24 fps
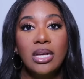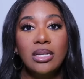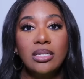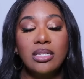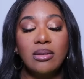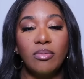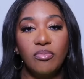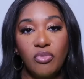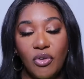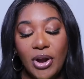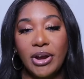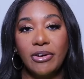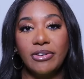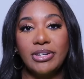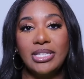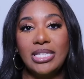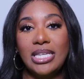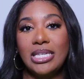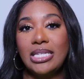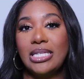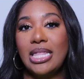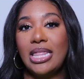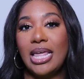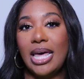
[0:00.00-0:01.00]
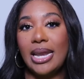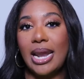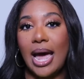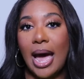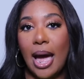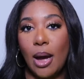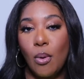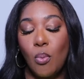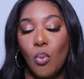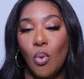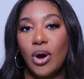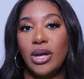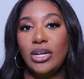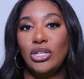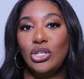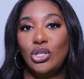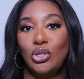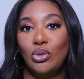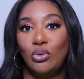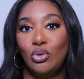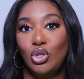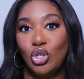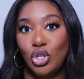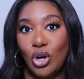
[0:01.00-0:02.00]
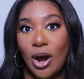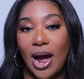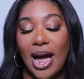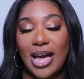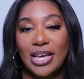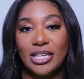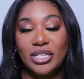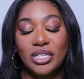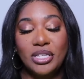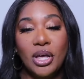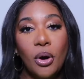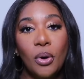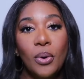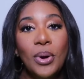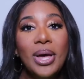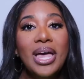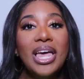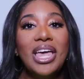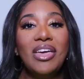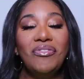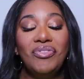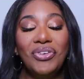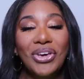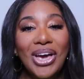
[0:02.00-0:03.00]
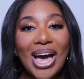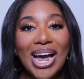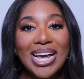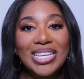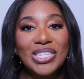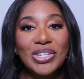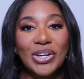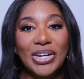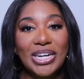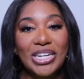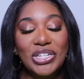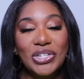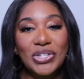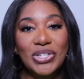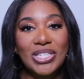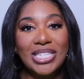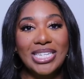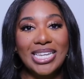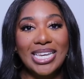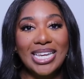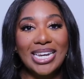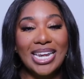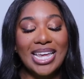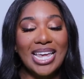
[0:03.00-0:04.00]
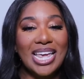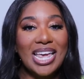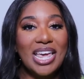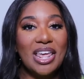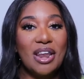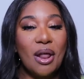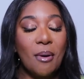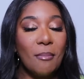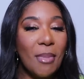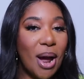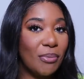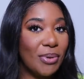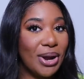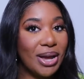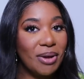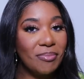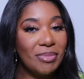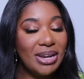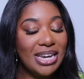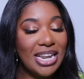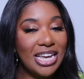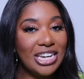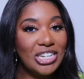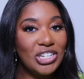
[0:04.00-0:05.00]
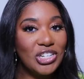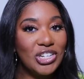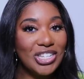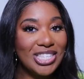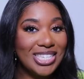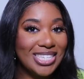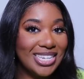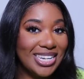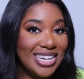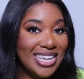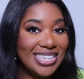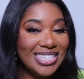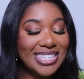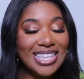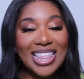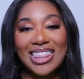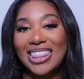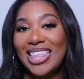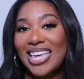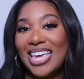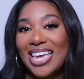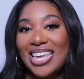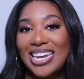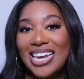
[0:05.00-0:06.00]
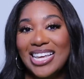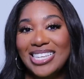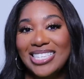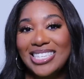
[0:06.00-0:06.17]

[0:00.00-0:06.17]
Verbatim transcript: some fragrances that I want to try. So if you guys are interested in my recommendations list, then